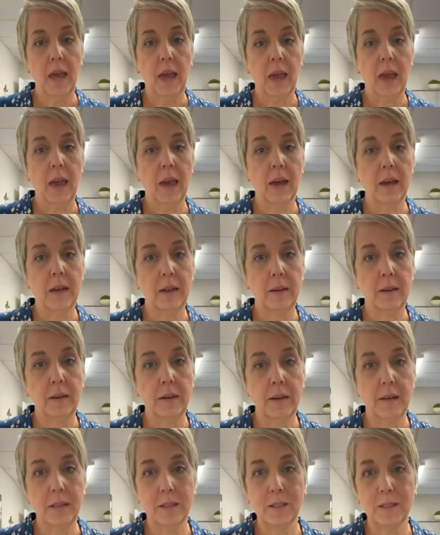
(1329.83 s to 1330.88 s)
And
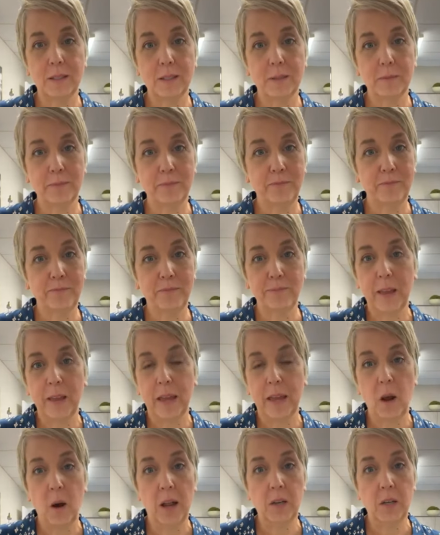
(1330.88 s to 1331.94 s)
it's,
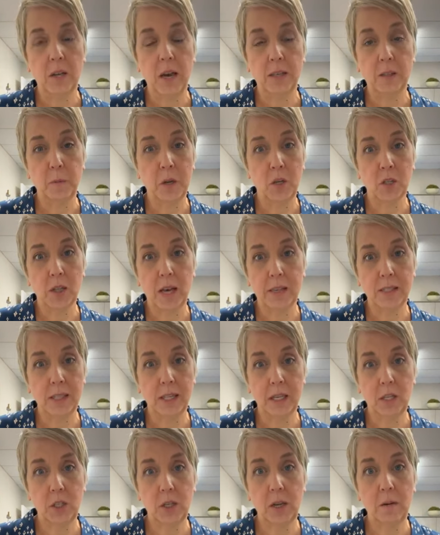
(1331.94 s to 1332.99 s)
I specialize in
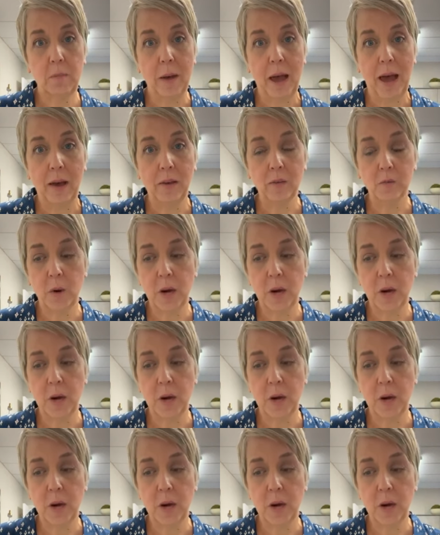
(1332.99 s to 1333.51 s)
kitchen and baths.